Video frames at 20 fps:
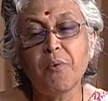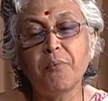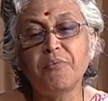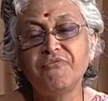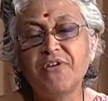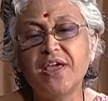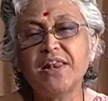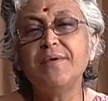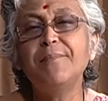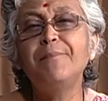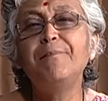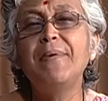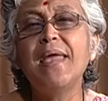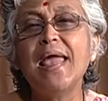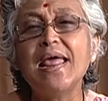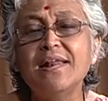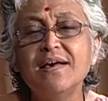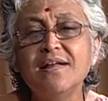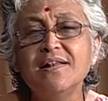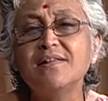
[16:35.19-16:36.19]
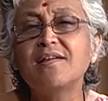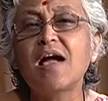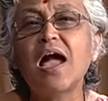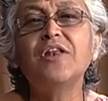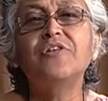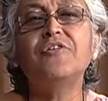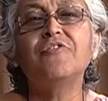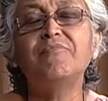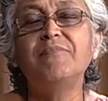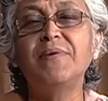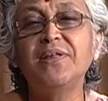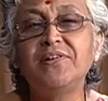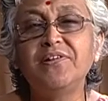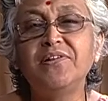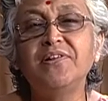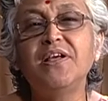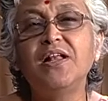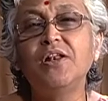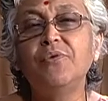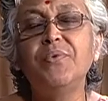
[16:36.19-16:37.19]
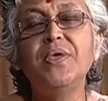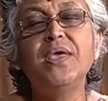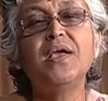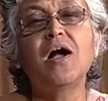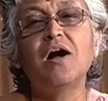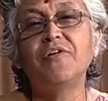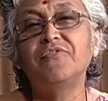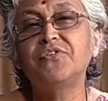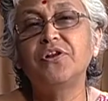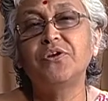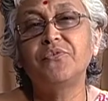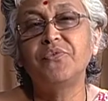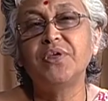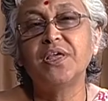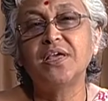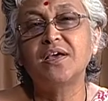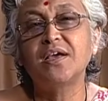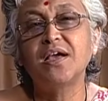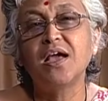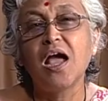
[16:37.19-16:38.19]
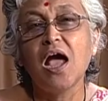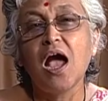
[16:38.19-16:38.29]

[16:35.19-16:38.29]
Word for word: very banal kind of material week after week.